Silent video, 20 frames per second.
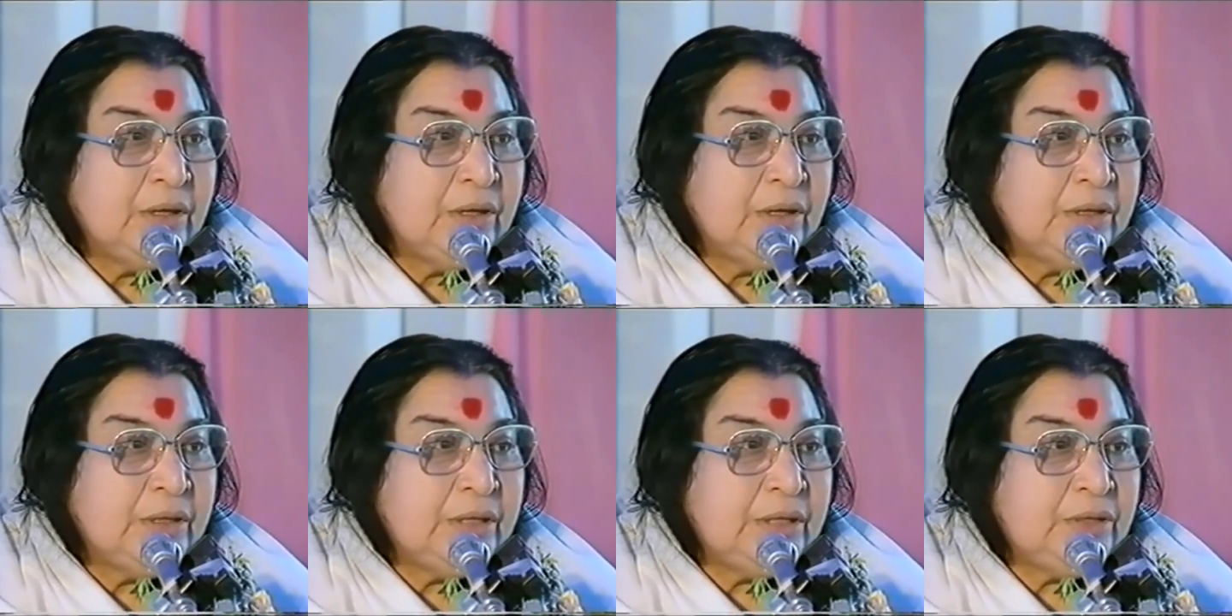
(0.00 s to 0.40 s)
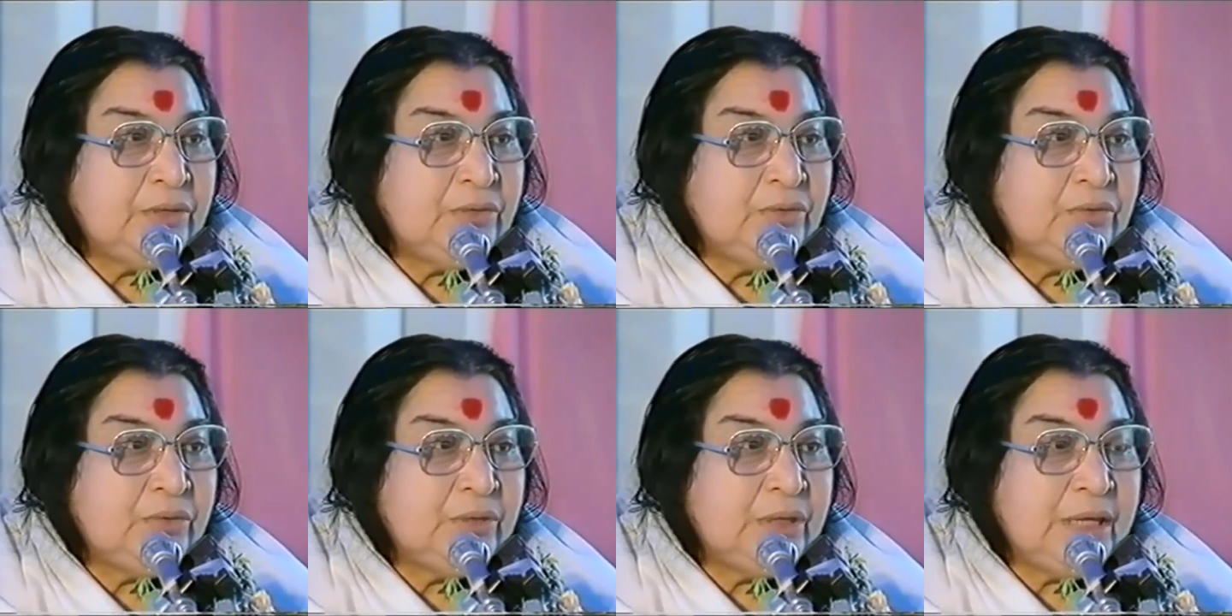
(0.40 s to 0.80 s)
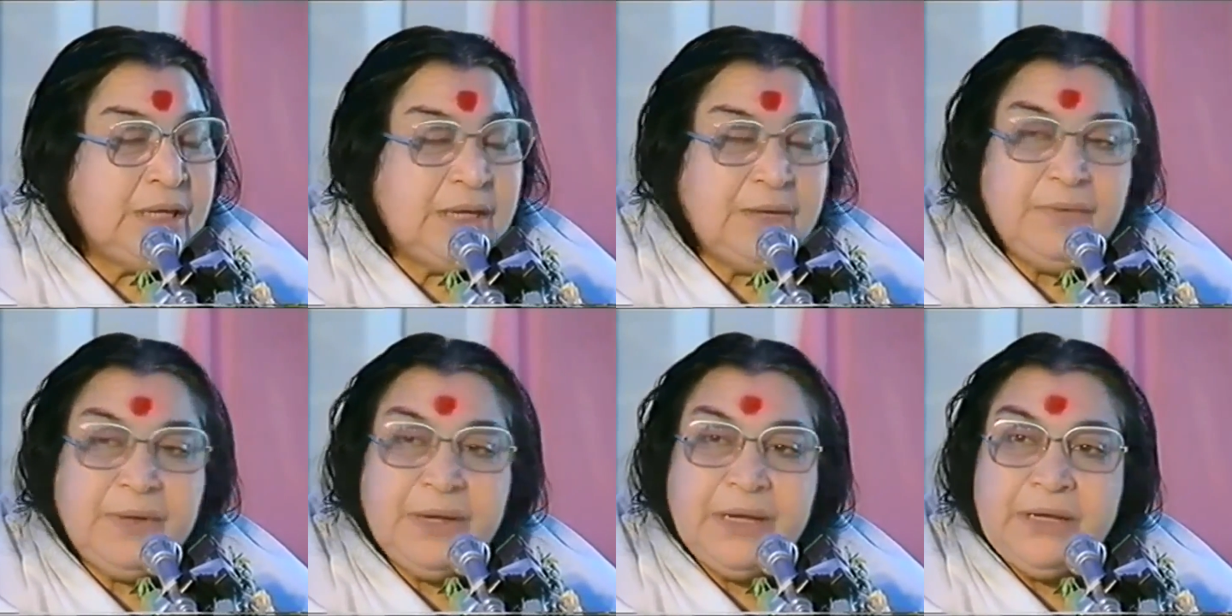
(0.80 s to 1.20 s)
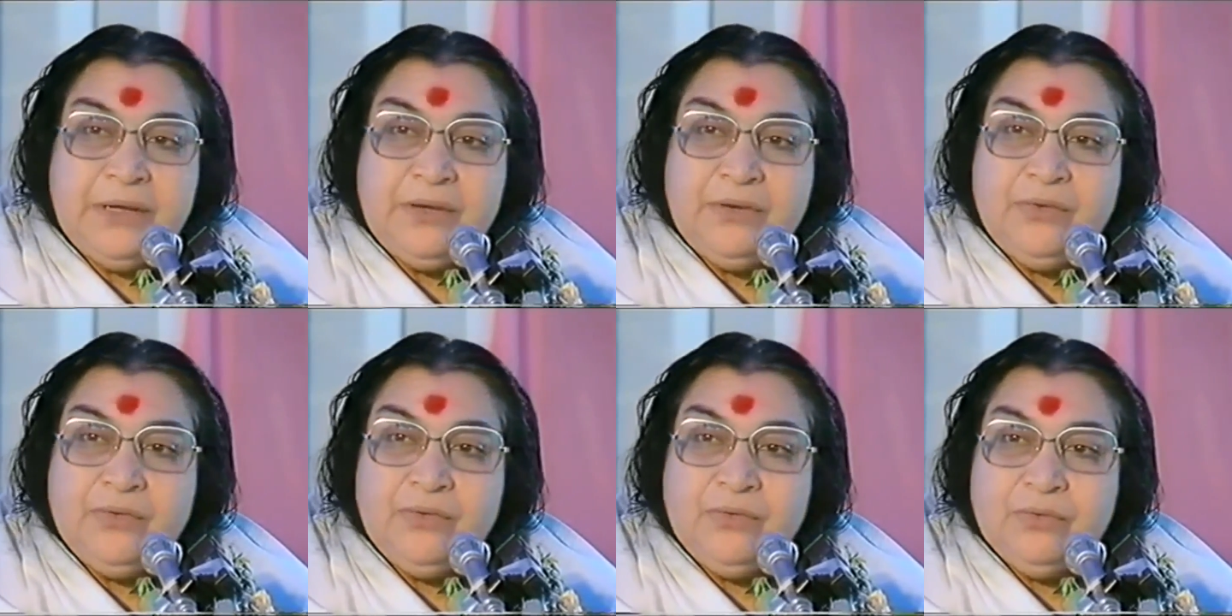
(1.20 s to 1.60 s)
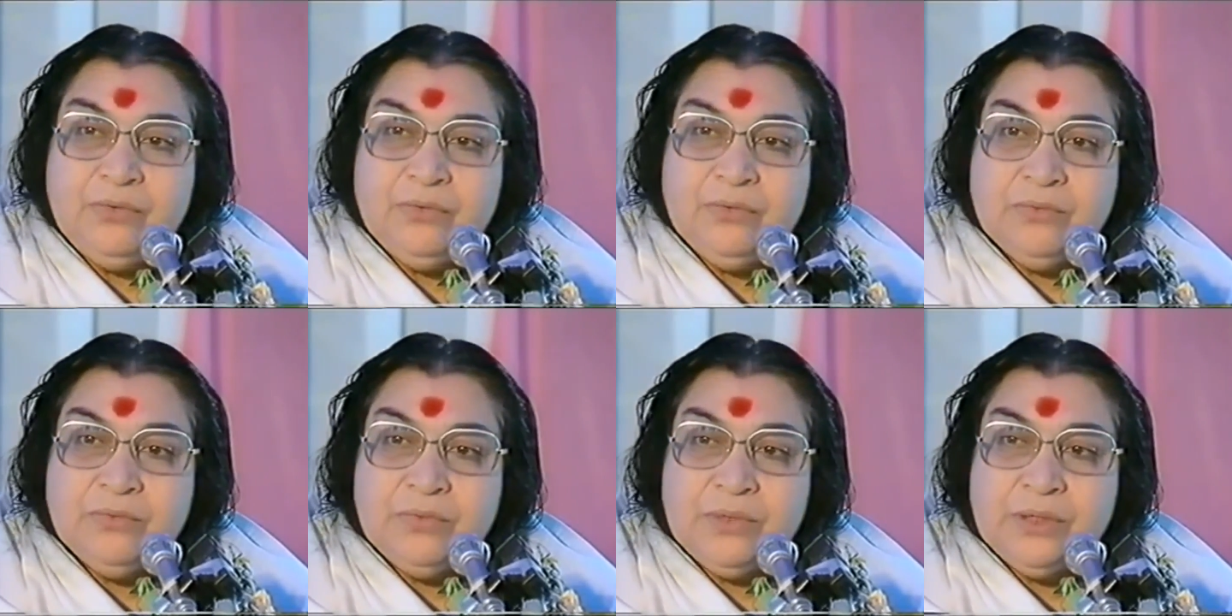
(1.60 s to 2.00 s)
They should elevate you,
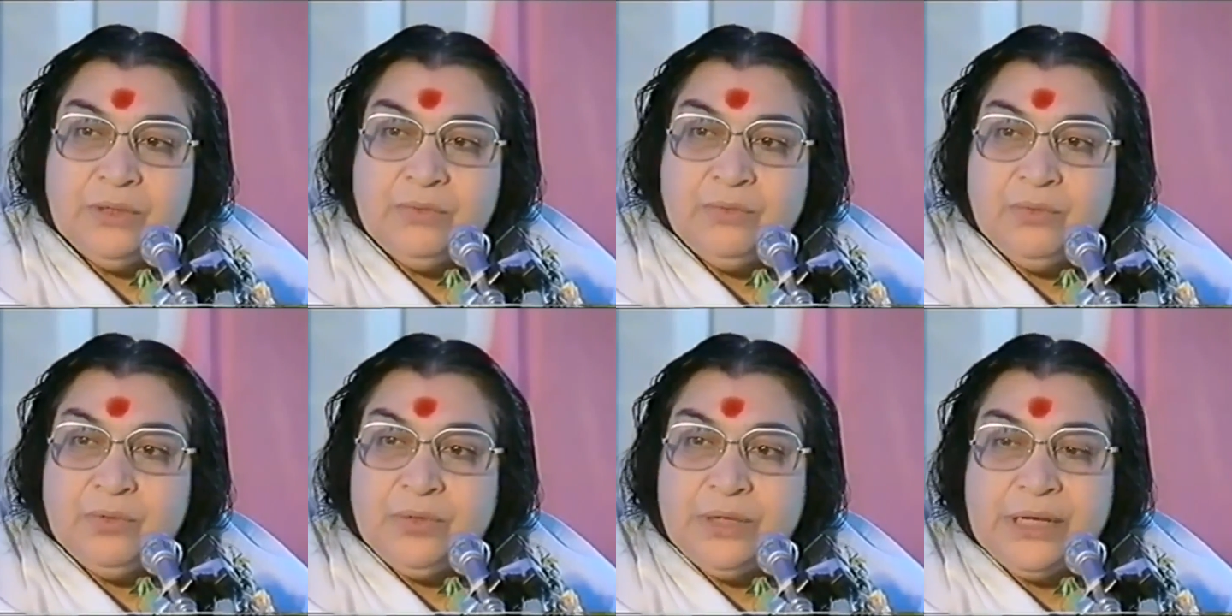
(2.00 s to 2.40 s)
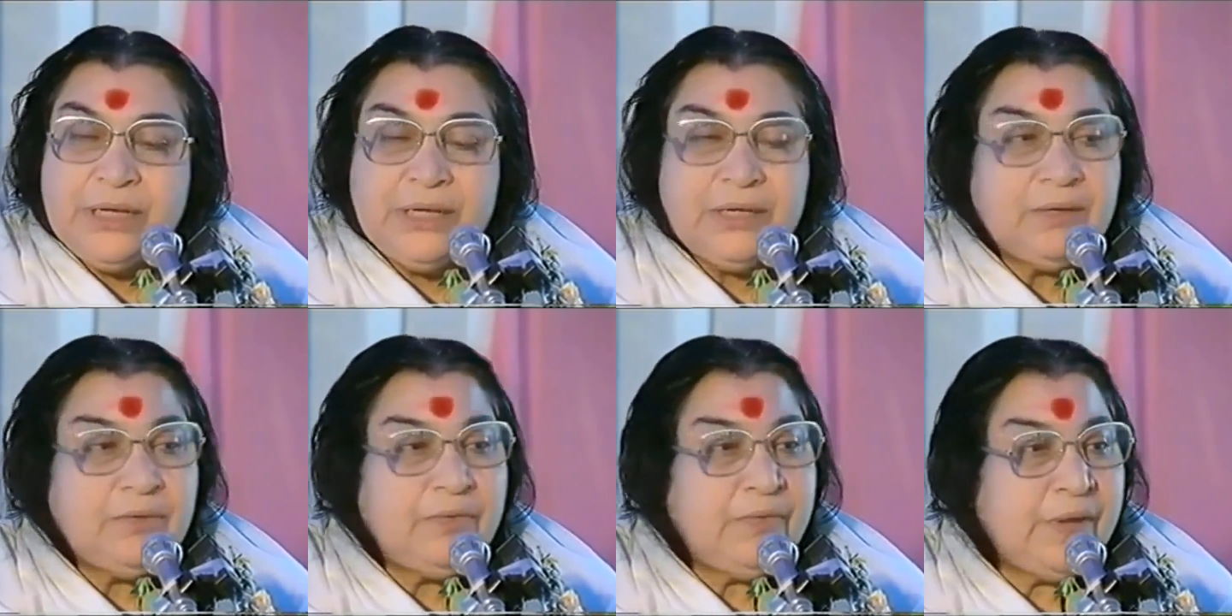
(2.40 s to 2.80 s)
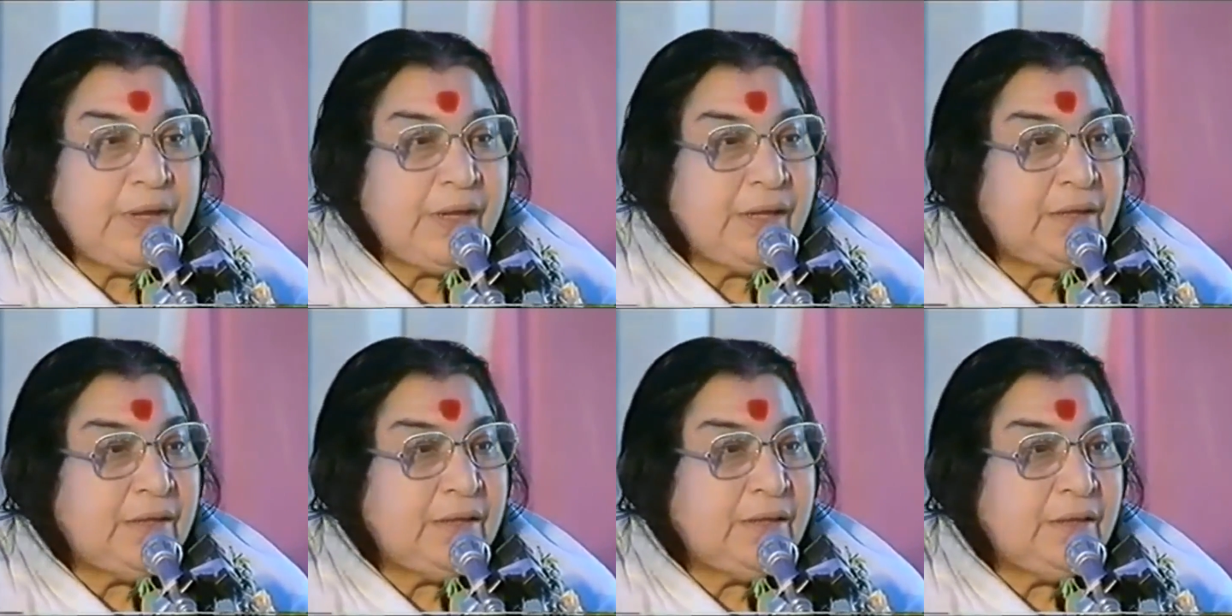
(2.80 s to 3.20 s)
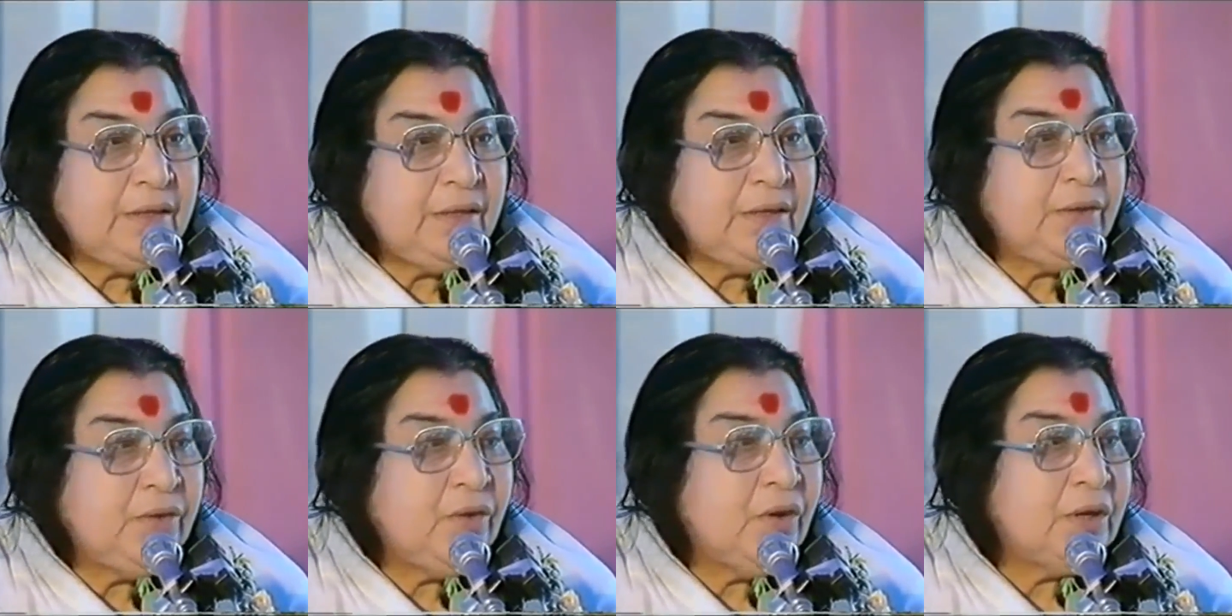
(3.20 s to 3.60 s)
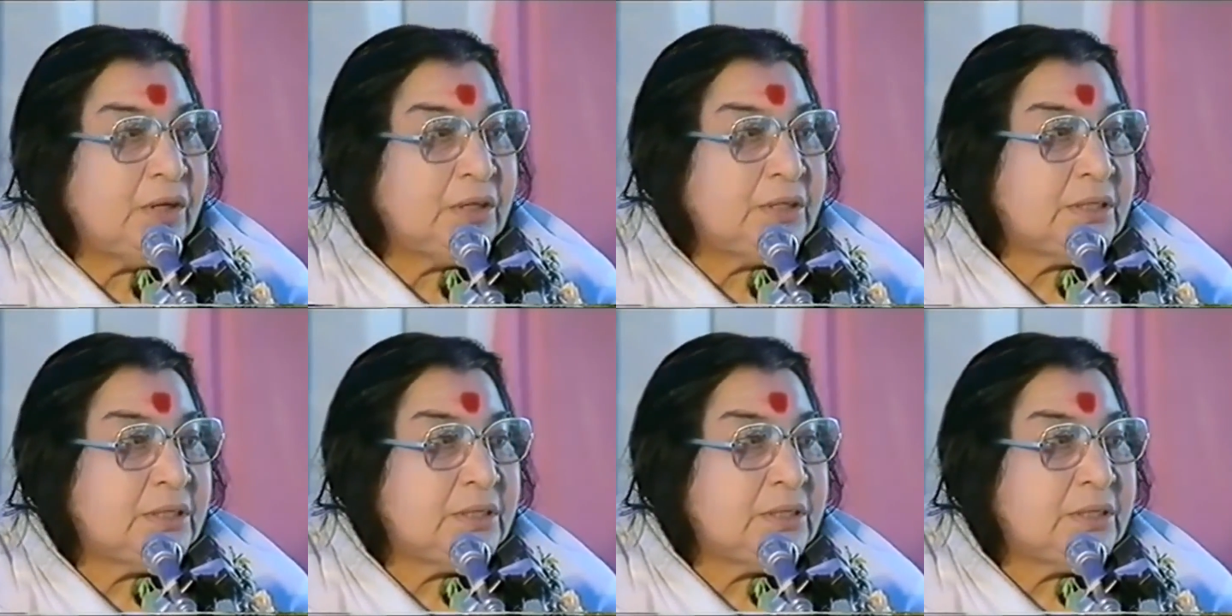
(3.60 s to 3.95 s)
give you greater faith in God's